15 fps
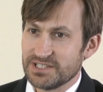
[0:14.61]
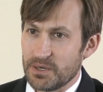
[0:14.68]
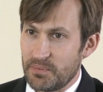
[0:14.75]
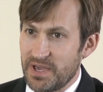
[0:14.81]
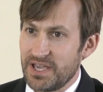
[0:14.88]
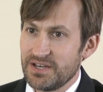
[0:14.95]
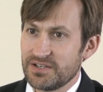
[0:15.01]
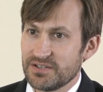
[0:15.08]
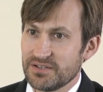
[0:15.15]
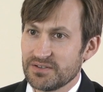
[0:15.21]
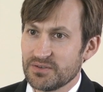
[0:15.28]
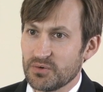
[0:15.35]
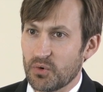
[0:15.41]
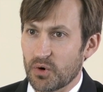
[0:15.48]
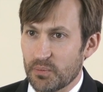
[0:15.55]
a
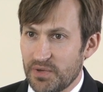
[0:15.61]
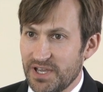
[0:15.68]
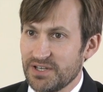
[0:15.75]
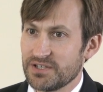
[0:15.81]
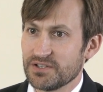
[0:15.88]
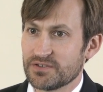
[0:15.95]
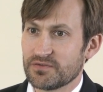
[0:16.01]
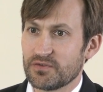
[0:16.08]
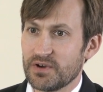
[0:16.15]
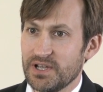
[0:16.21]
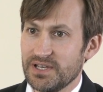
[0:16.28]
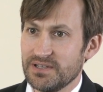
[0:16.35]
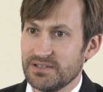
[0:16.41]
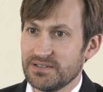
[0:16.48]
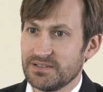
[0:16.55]
patient or a patient's
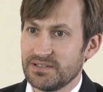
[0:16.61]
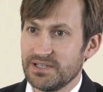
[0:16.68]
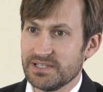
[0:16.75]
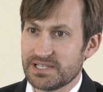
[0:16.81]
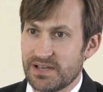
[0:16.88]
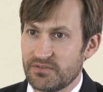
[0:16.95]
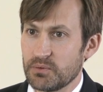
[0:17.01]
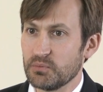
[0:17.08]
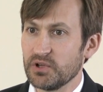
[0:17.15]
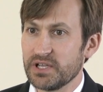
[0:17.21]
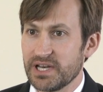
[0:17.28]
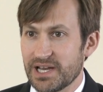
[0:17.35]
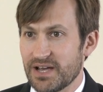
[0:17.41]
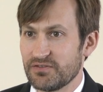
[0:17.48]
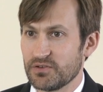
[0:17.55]
friend is having
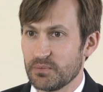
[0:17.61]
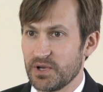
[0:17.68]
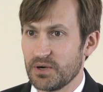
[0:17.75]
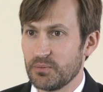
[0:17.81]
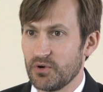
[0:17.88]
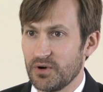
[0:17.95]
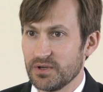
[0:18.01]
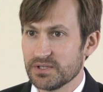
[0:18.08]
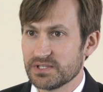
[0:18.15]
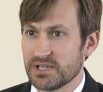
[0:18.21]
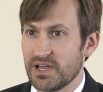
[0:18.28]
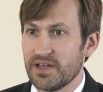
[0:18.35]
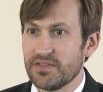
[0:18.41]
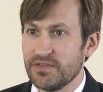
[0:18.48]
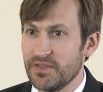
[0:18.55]
bleeding after menopause,
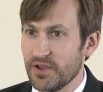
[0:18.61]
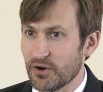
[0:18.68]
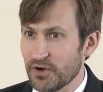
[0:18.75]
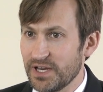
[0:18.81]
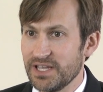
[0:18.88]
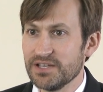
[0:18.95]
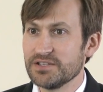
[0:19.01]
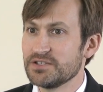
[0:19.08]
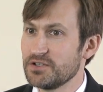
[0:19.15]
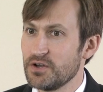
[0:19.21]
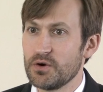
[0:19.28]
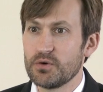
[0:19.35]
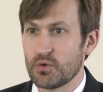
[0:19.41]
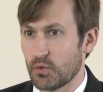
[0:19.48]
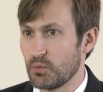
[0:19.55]
there is
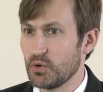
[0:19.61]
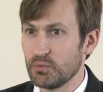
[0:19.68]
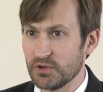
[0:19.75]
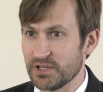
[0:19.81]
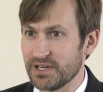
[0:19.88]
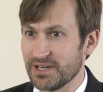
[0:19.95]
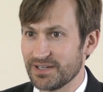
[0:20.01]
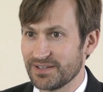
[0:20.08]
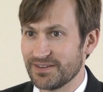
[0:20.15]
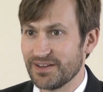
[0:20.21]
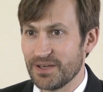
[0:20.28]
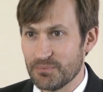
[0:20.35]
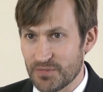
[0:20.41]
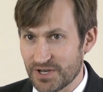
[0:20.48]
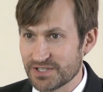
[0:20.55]
no normal bleeding.
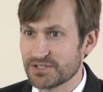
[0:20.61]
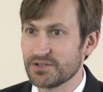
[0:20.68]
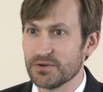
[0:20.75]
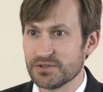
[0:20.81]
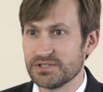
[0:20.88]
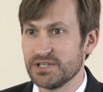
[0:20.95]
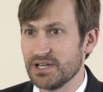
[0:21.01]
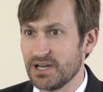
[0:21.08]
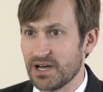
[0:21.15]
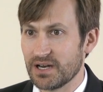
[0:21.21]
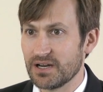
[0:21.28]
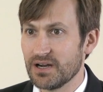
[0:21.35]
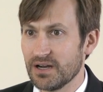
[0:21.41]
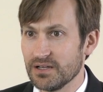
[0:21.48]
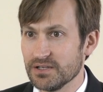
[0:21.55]
They must go see a
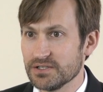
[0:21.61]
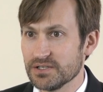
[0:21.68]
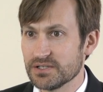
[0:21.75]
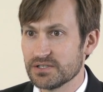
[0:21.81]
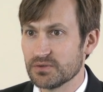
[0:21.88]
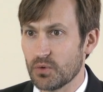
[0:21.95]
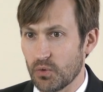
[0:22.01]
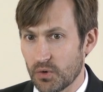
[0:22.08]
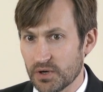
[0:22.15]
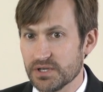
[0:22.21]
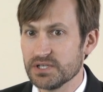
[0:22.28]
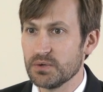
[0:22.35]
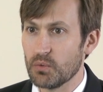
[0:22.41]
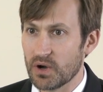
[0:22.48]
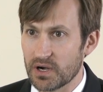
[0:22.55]
gynecologist or a
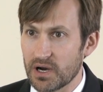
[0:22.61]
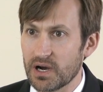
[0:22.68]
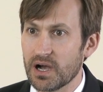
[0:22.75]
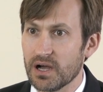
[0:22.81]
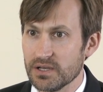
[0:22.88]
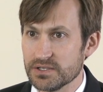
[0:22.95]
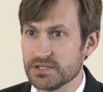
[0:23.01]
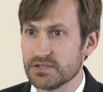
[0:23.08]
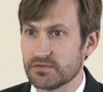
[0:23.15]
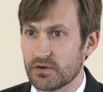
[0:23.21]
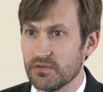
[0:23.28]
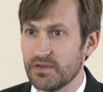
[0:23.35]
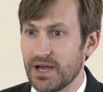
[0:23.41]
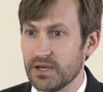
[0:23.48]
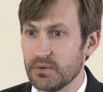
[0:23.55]
GYN oncologist
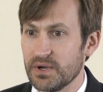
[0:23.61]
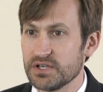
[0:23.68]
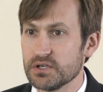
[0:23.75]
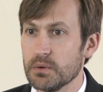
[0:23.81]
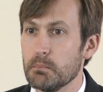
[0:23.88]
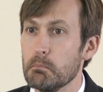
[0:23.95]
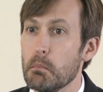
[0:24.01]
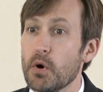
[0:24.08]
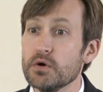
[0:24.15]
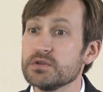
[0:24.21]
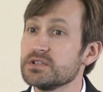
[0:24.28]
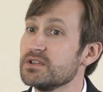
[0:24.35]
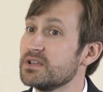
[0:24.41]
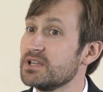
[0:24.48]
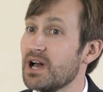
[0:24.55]
for evaluation.
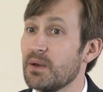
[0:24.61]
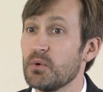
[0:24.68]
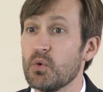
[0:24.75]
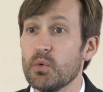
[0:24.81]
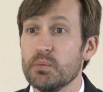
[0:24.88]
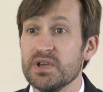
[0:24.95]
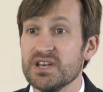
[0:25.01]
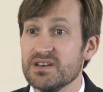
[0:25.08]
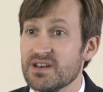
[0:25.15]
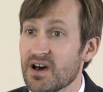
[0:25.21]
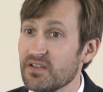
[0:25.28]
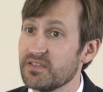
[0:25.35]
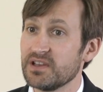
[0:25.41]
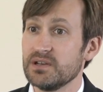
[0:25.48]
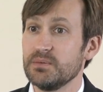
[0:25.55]
Most of the time it will be
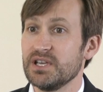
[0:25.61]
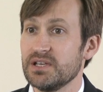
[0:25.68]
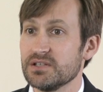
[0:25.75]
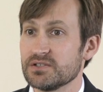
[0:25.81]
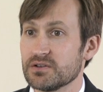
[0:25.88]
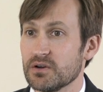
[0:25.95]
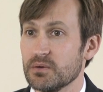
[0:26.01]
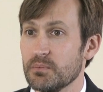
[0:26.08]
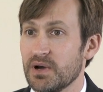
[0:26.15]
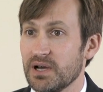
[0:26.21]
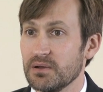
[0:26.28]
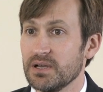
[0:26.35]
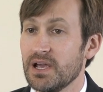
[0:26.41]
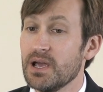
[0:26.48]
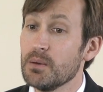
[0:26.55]
nothing to be concerned
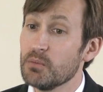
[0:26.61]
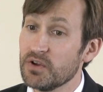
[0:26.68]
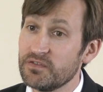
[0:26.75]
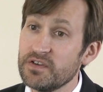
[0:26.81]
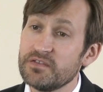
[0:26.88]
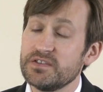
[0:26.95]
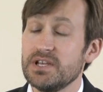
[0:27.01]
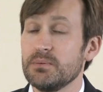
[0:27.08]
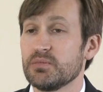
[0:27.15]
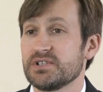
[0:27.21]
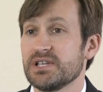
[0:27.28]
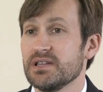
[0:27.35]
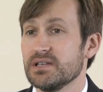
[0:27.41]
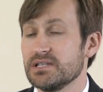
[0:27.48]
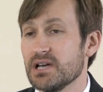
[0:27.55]
about, but 15%
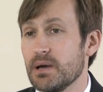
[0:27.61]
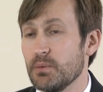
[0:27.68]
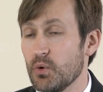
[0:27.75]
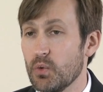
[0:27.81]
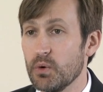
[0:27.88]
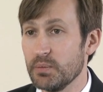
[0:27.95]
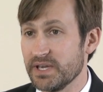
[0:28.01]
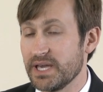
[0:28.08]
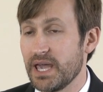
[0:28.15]
of the time it will be